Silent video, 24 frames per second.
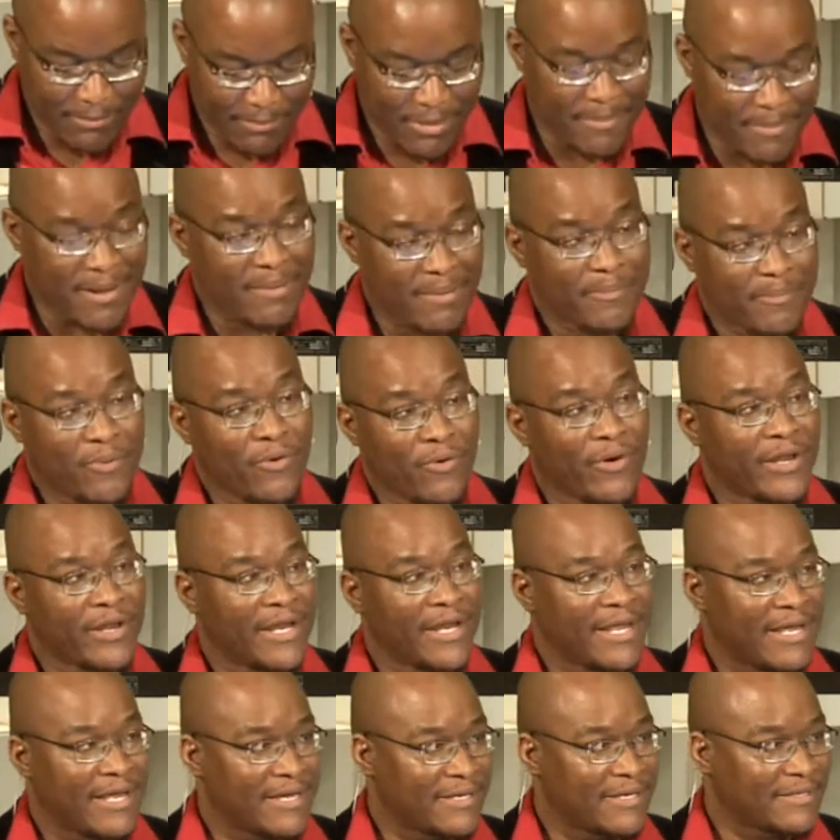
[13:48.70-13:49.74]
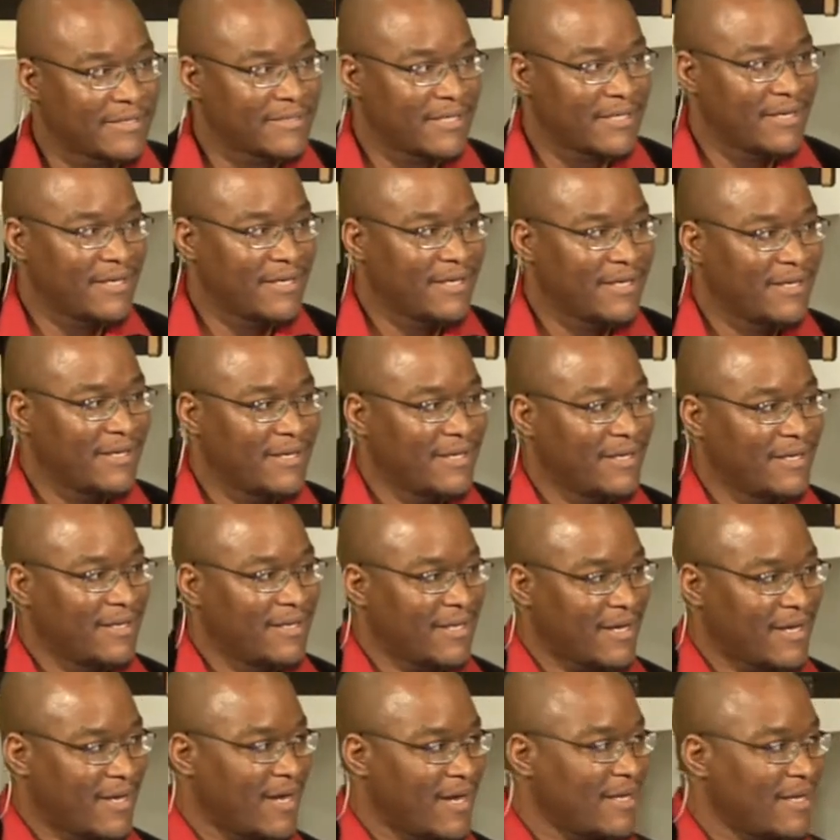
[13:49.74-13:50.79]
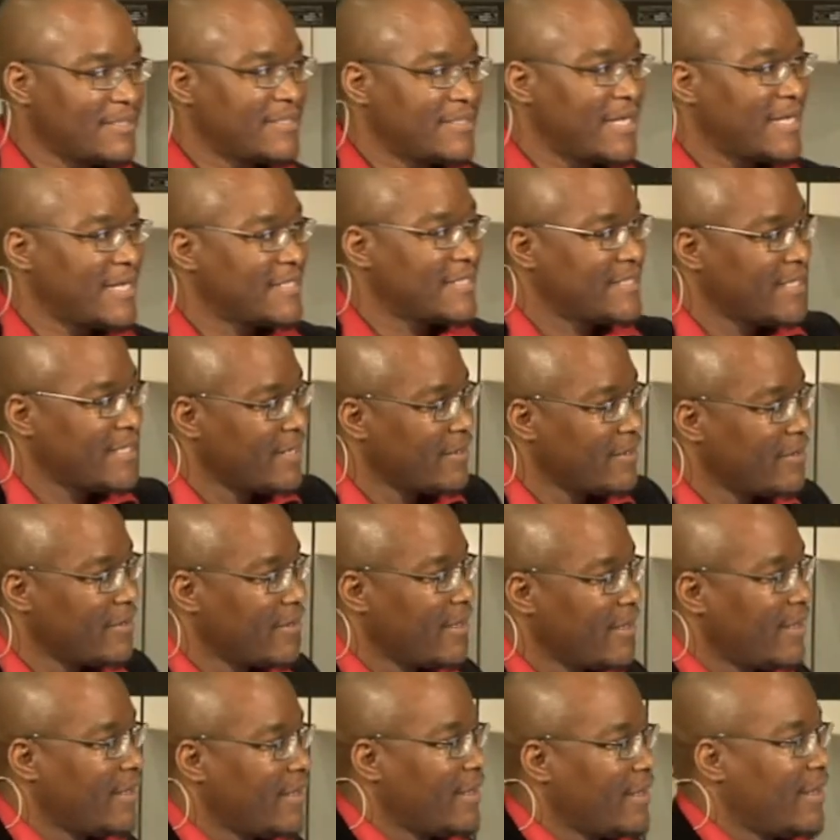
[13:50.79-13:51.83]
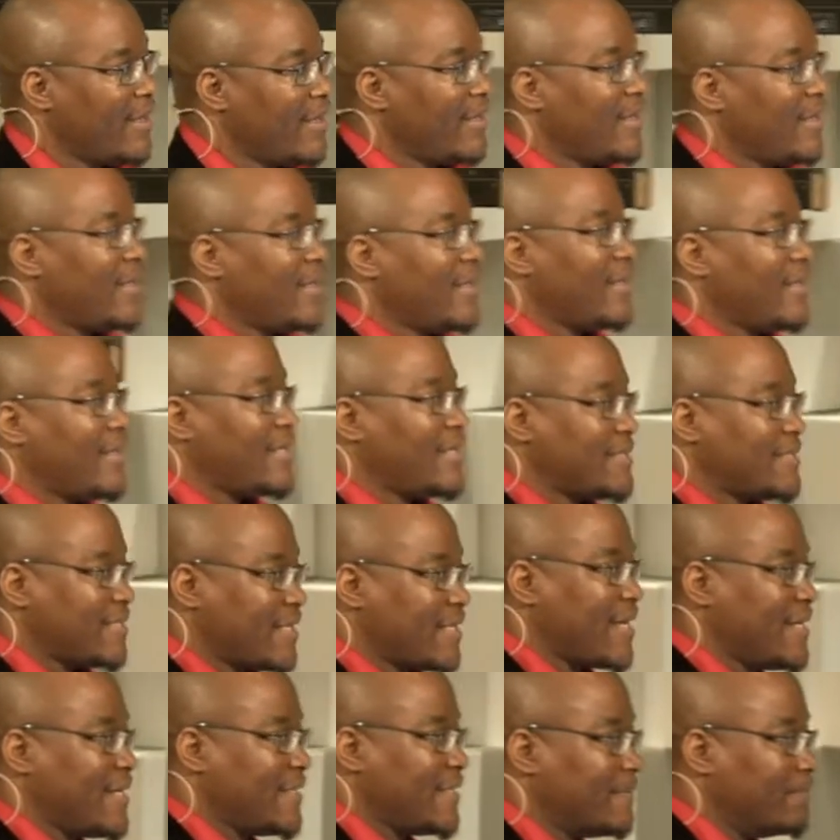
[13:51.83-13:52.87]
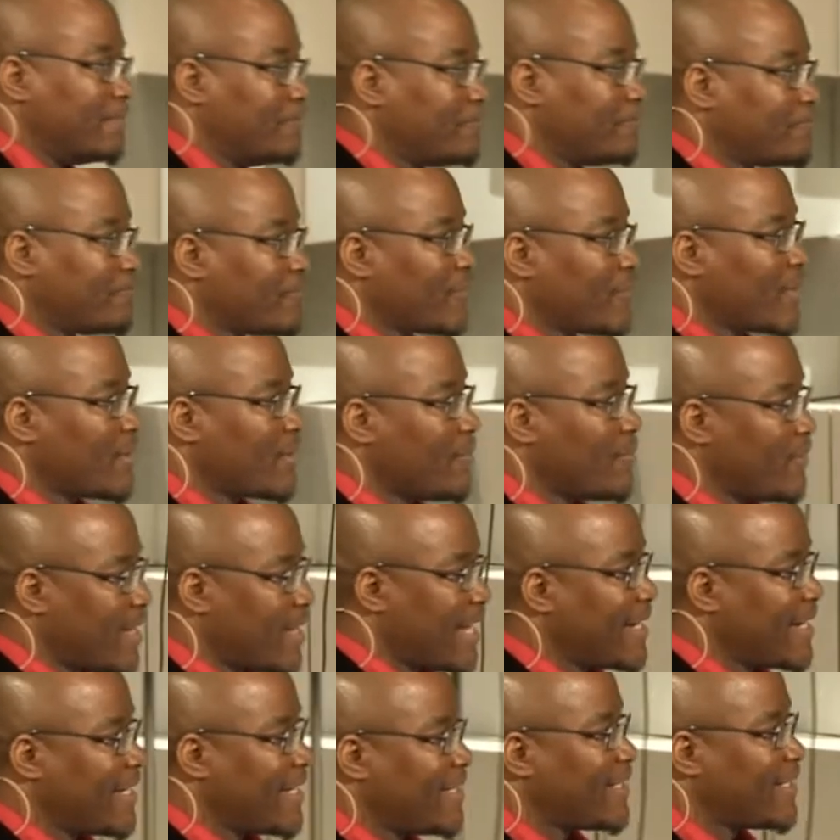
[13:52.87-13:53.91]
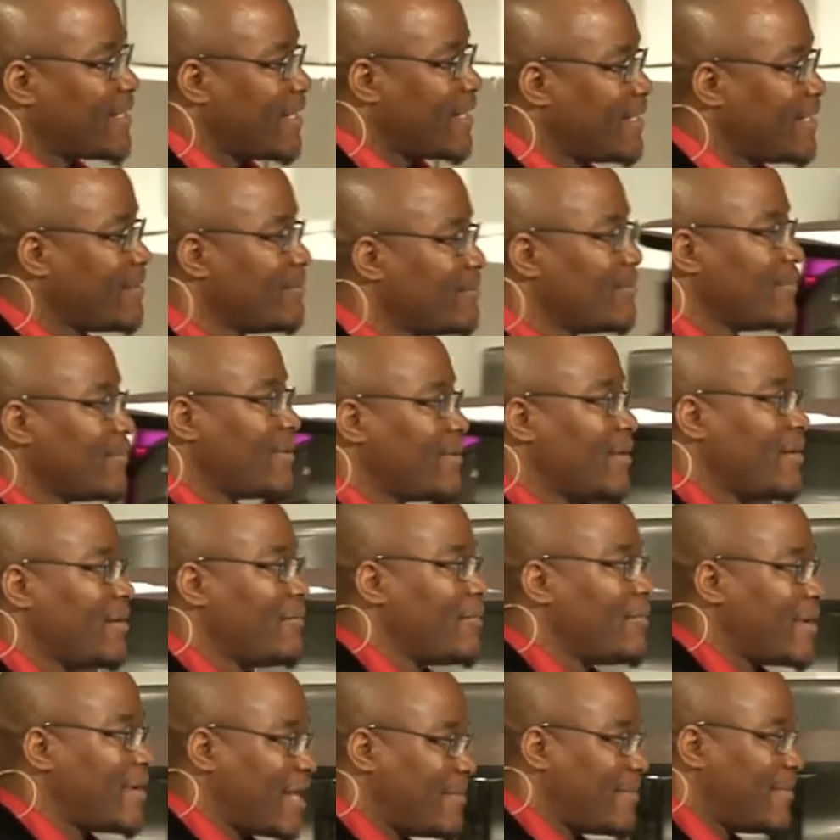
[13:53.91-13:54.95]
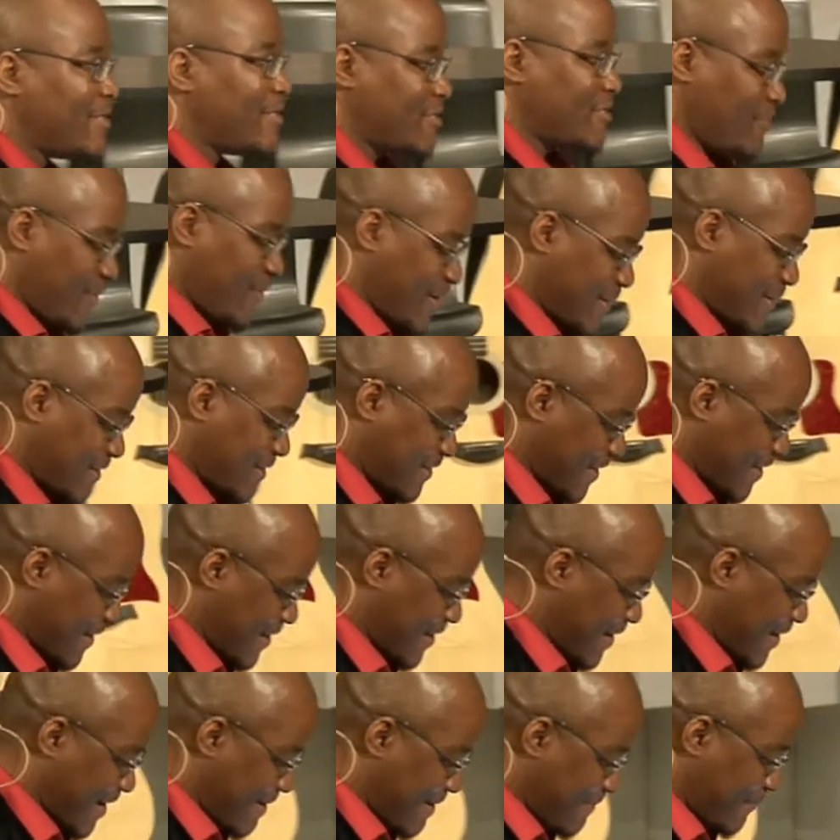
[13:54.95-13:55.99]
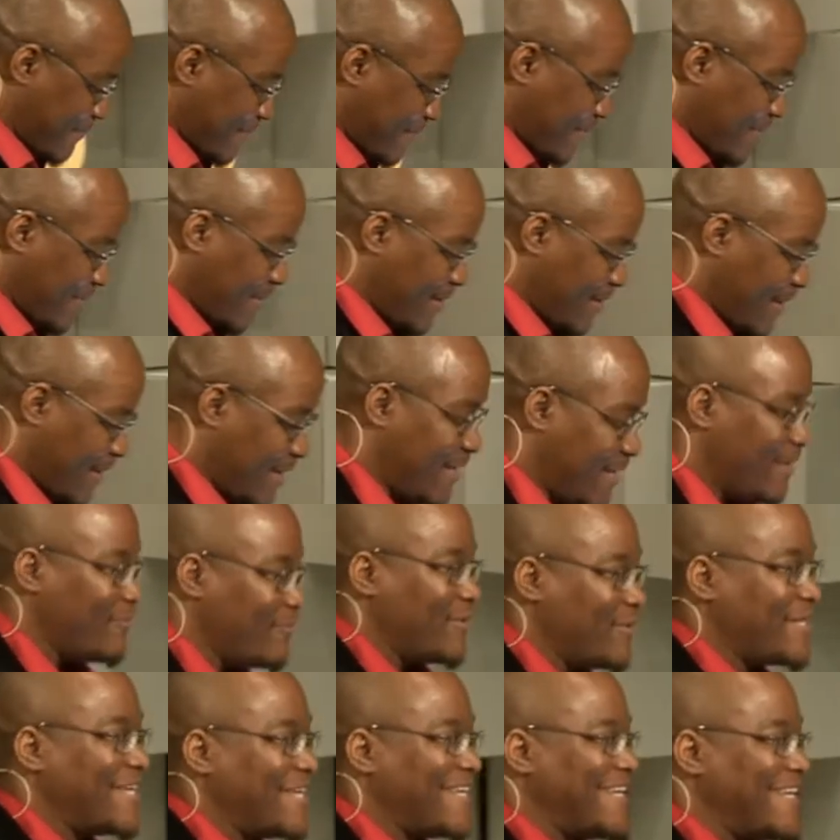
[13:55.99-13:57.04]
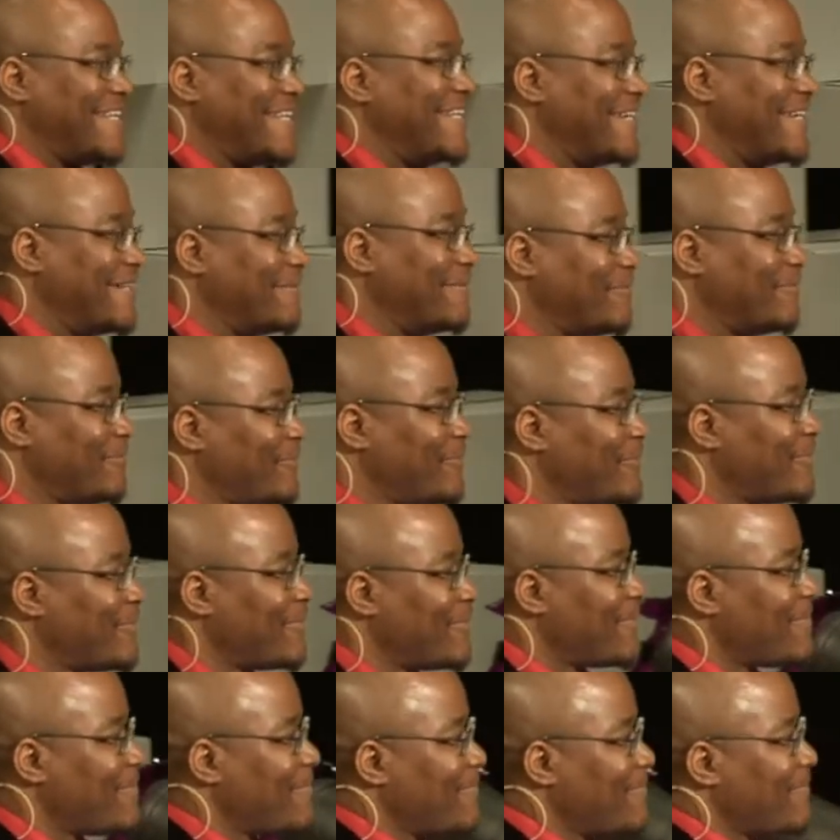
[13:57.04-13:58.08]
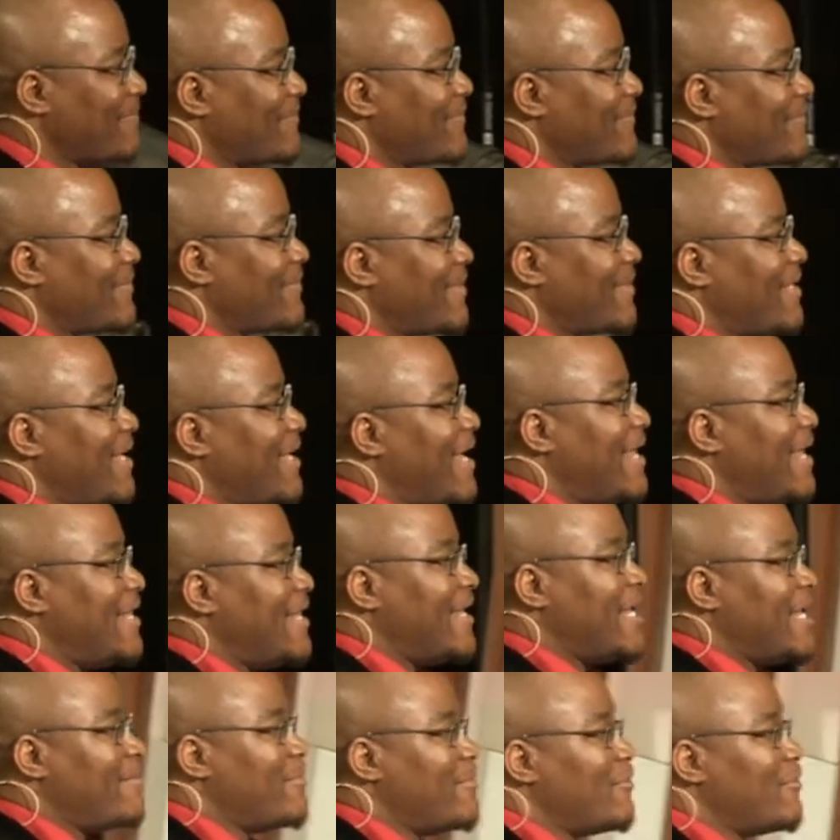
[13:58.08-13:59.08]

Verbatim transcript: But my point is the context here is the kingdom. We got to get the kingdom. We got to make sure we understand that, and then we can get there. And then he